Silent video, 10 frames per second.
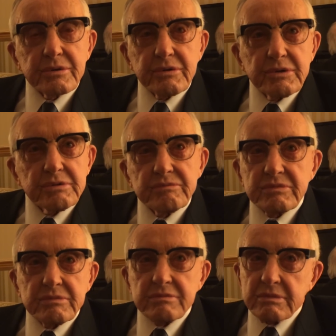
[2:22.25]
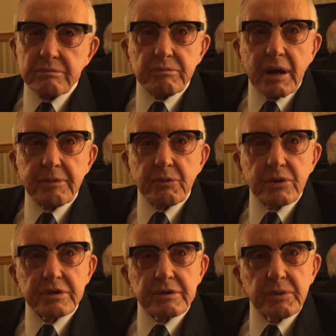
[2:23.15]
through probably
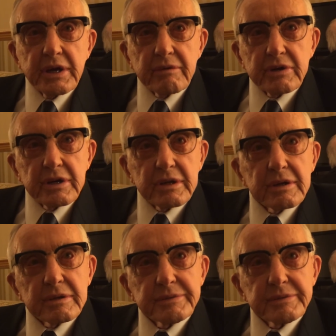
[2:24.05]
worse than we ever did.